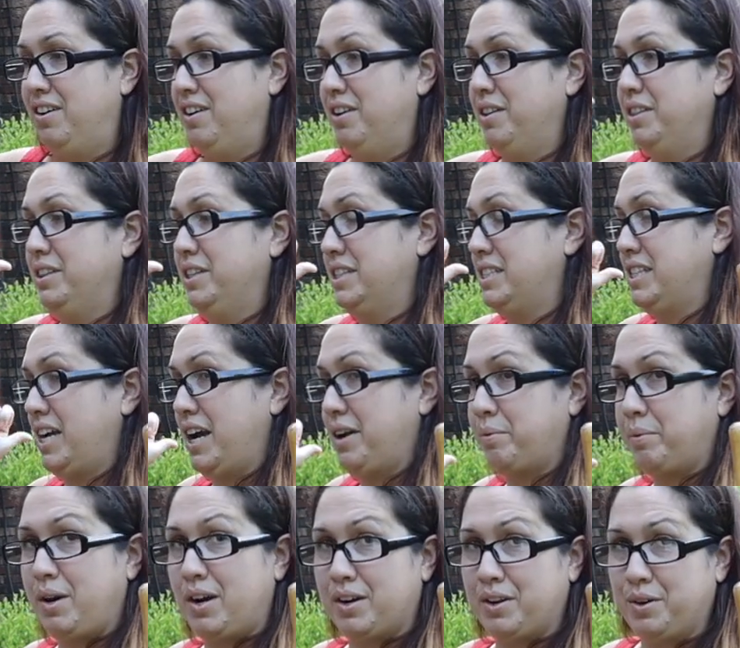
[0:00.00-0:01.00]
on the
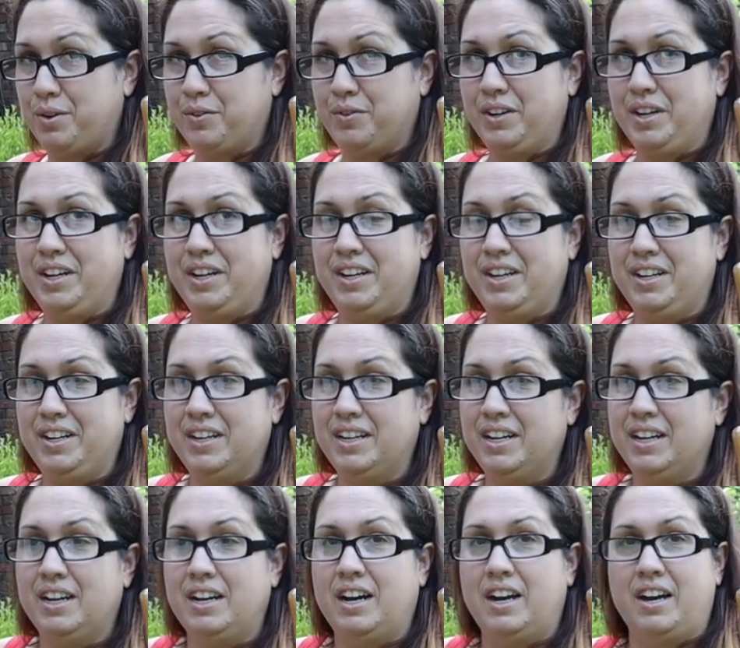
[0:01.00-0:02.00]
sidewalk over here,
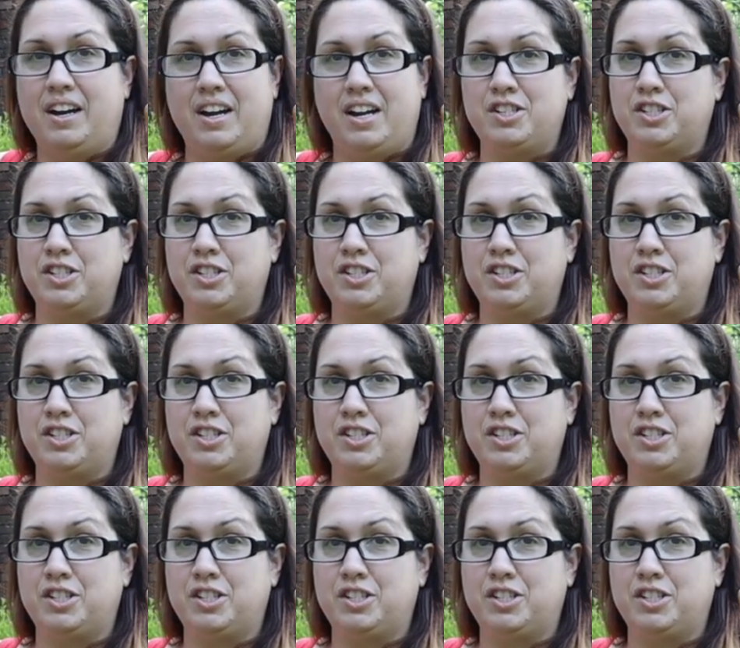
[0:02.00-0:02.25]
and